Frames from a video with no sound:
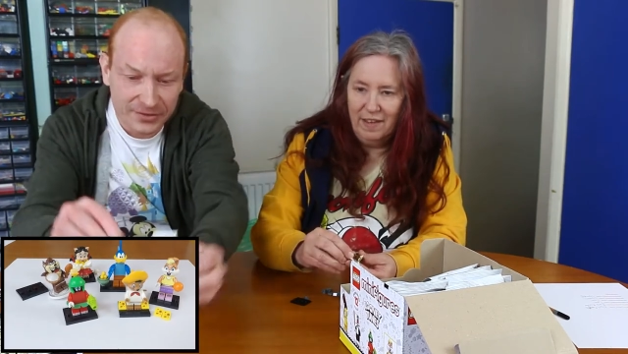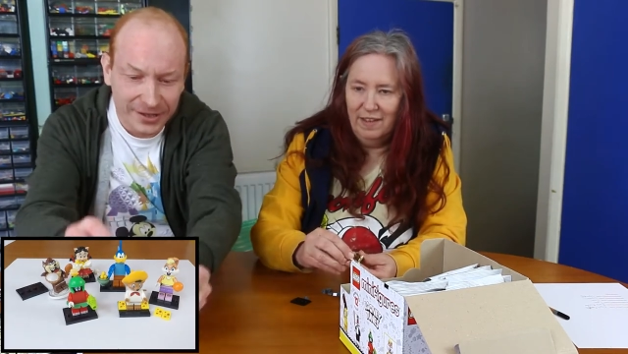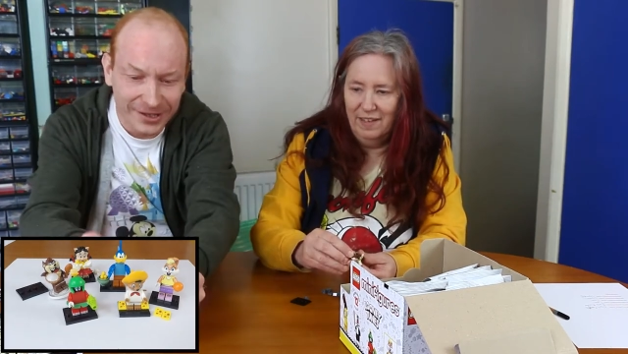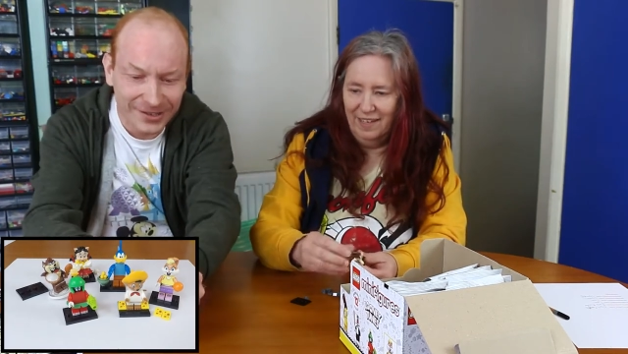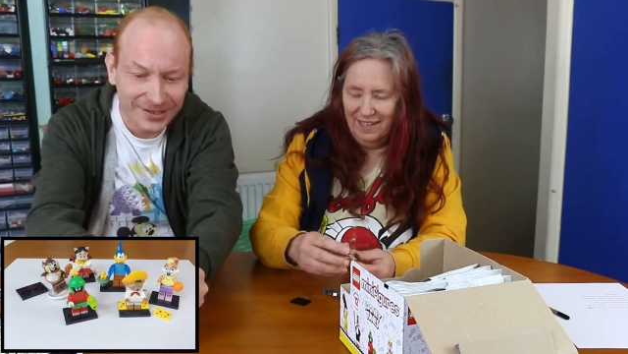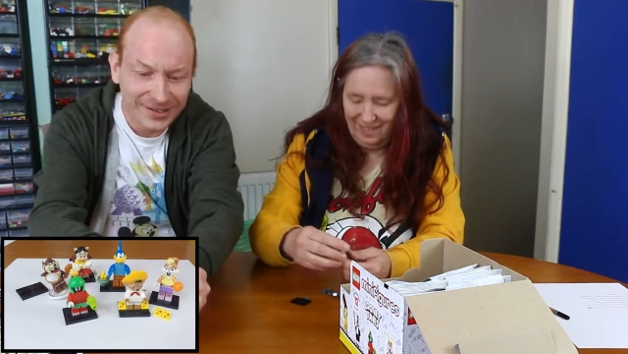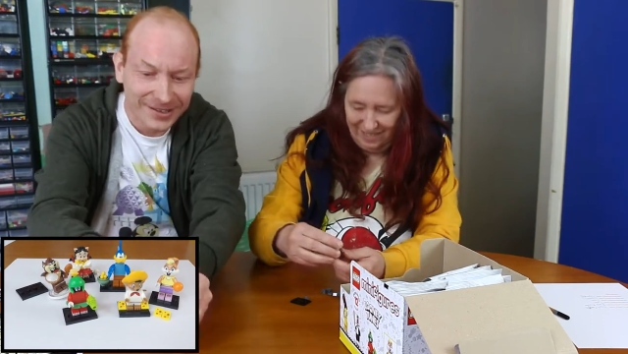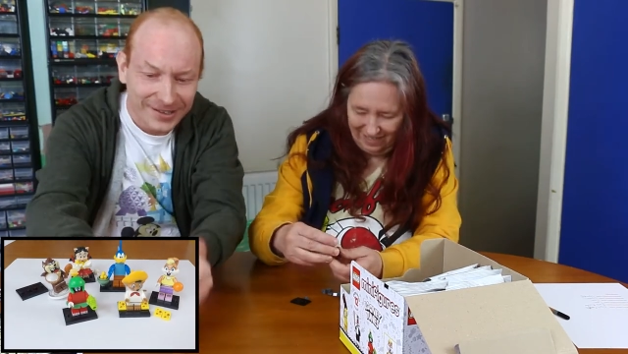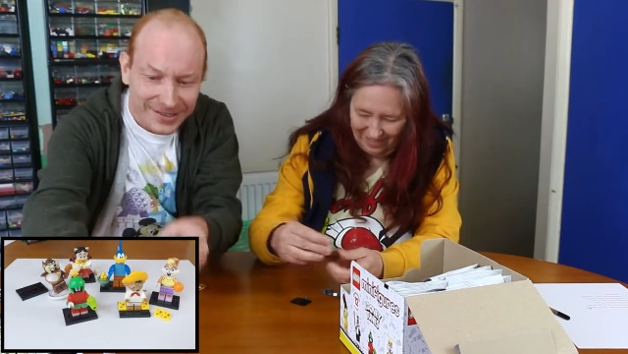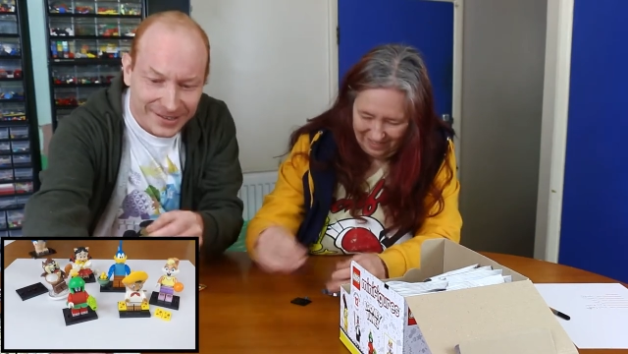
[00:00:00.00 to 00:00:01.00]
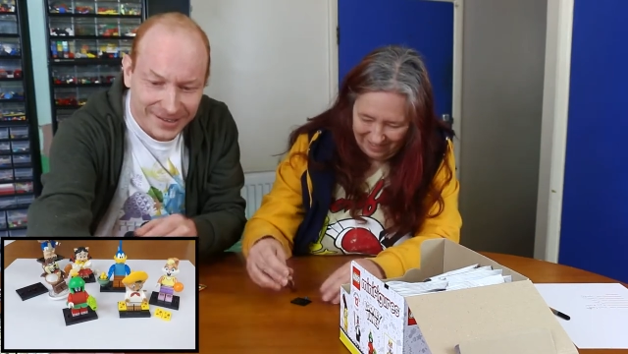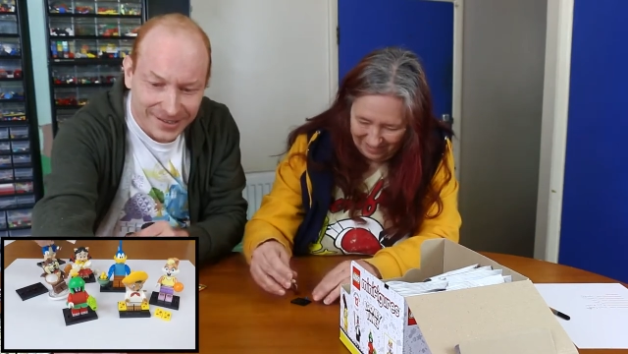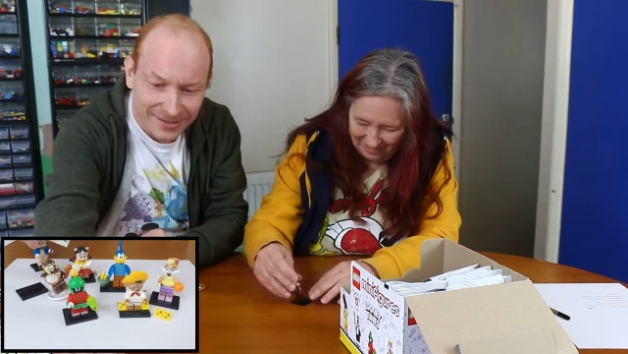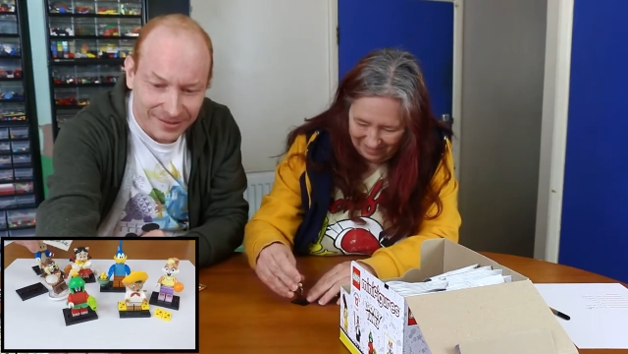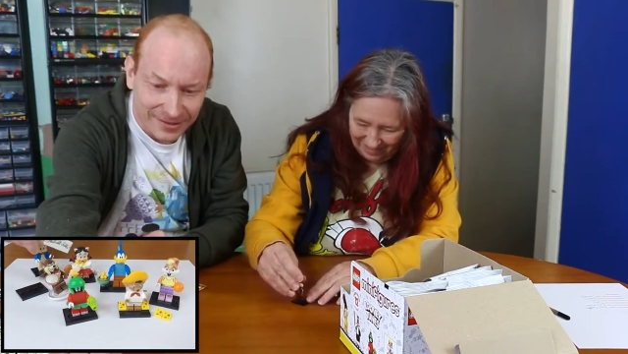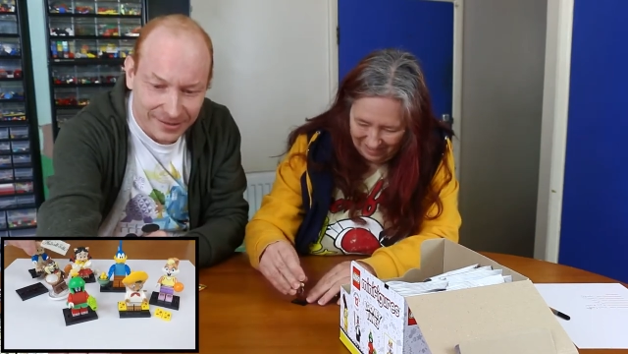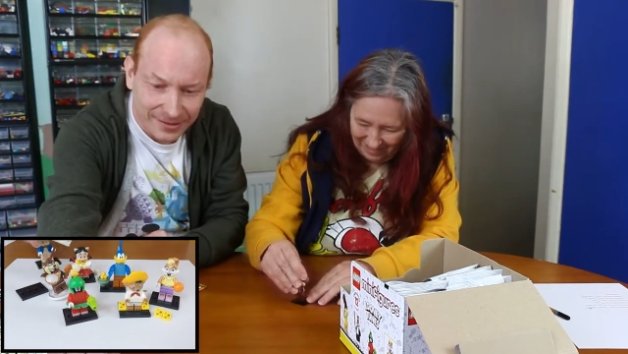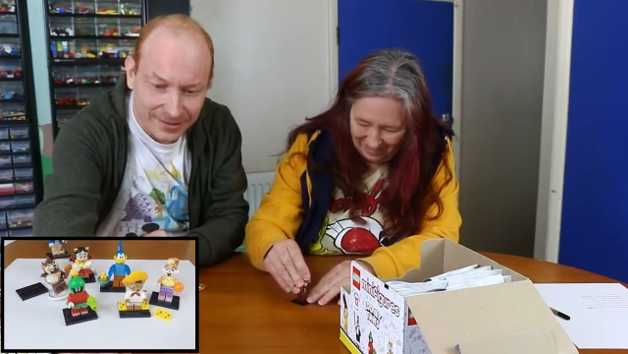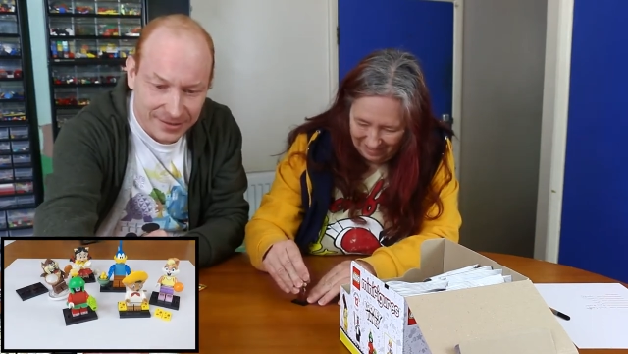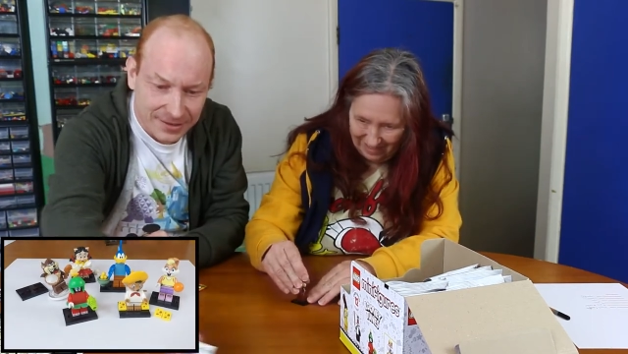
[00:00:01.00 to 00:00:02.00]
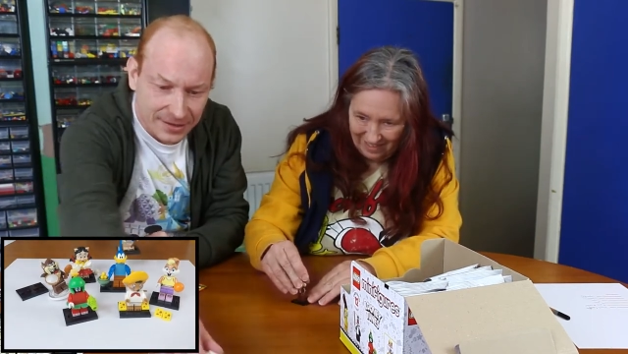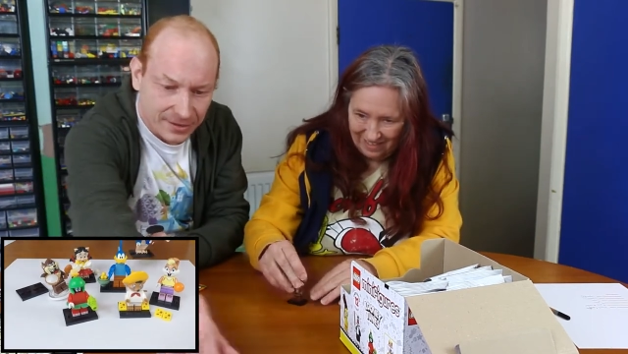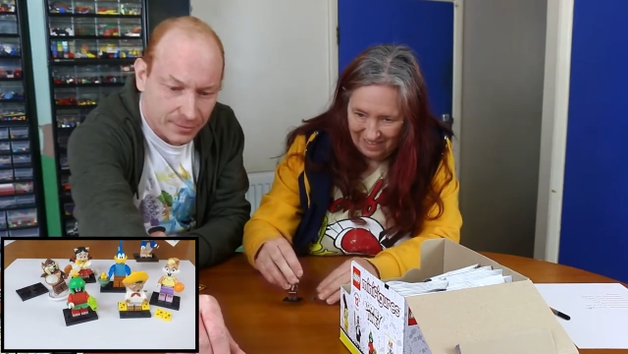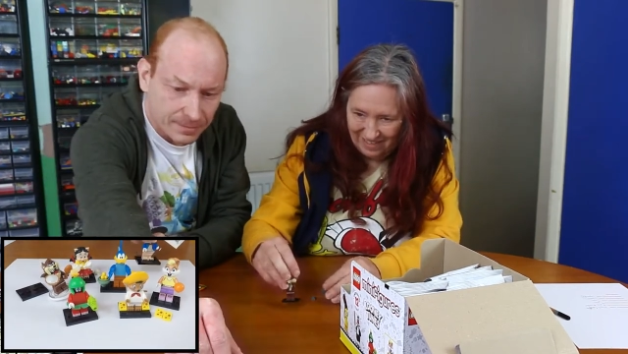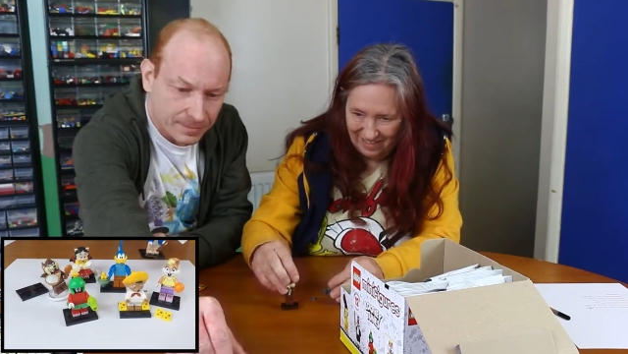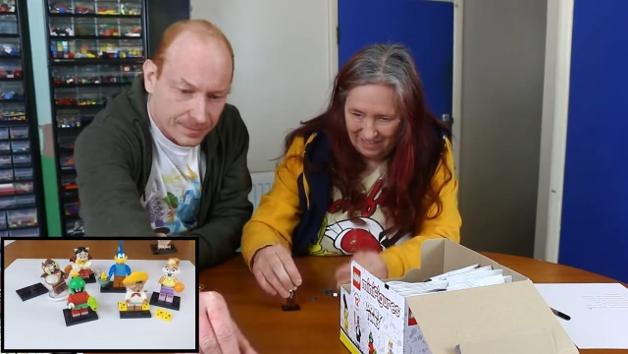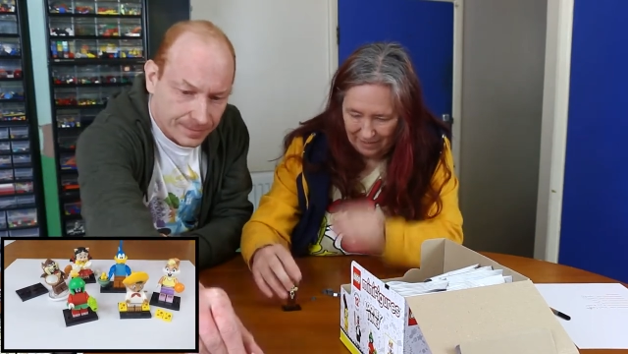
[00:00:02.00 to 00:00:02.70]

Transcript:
Speaker 1: right, that's another one.